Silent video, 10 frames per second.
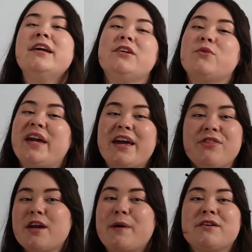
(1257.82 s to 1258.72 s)
you can't
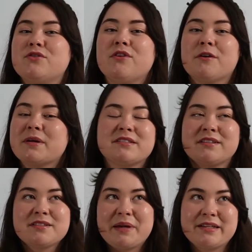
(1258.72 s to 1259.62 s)
think about it too long because it
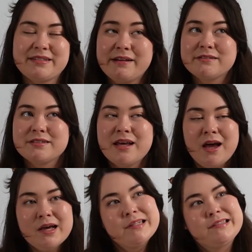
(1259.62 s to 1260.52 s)
doesn't make sense.
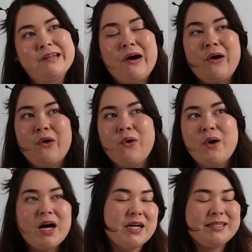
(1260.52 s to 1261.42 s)
So